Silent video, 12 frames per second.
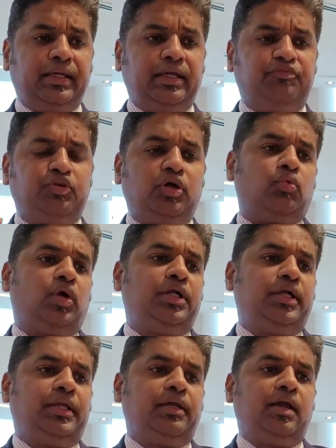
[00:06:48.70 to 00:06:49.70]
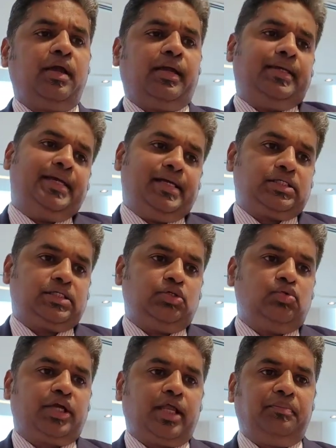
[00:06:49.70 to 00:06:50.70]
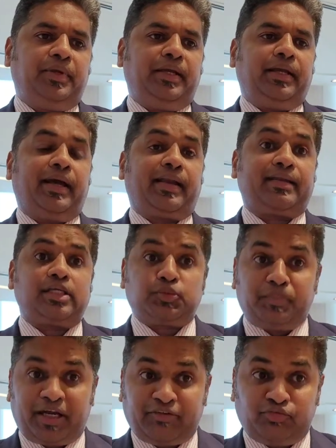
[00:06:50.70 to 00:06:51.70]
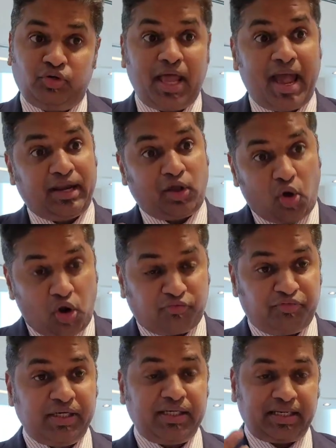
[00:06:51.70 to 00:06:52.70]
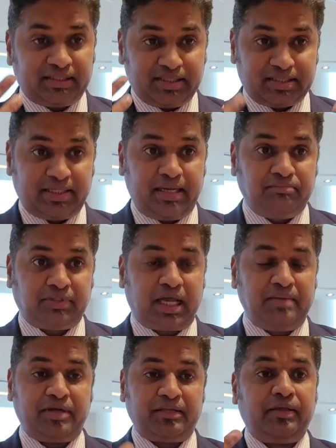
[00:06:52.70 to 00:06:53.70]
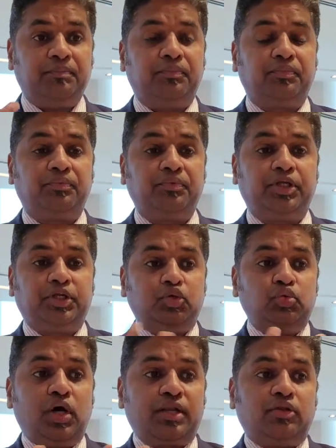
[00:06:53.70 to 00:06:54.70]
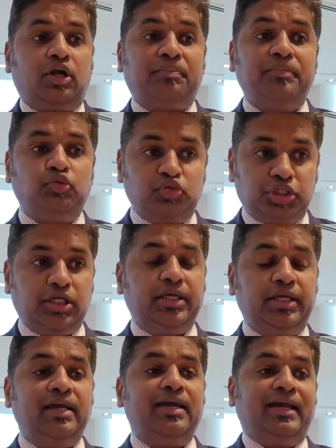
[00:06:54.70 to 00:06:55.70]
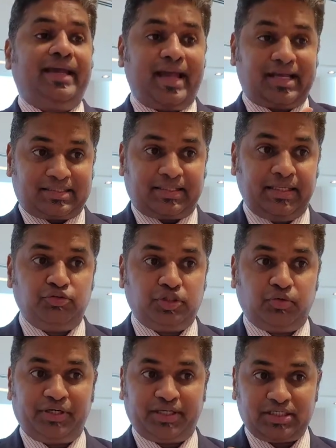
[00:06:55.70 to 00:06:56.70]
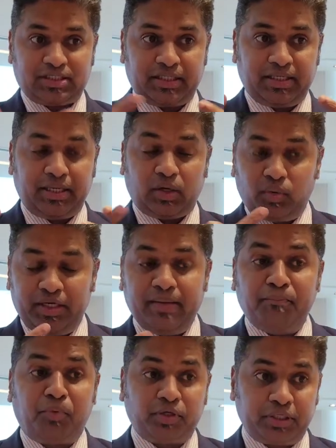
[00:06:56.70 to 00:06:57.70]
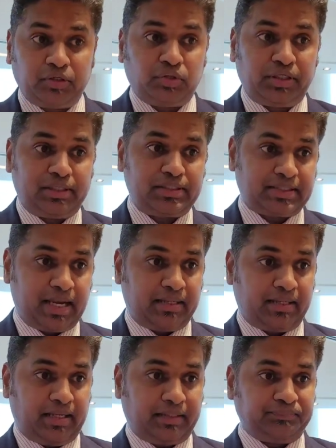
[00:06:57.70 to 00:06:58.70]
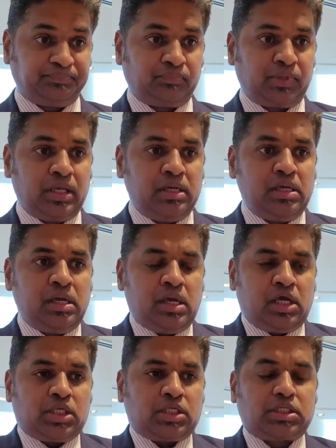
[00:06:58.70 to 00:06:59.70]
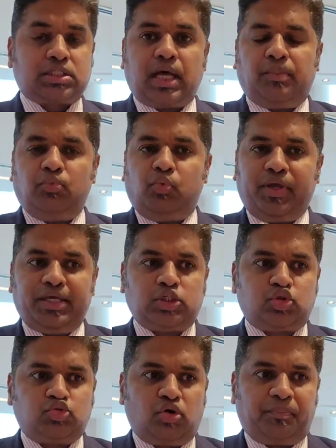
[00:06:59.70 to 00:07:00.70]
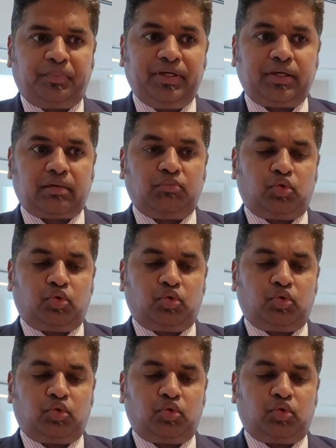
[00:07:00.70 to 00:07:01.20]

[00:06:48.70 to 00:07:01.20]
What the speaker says: if you're wondering, yes, you can be respectful and confident at the same time, and the two are not mutually exclusive. It is equally important to understand that. Some ways to appear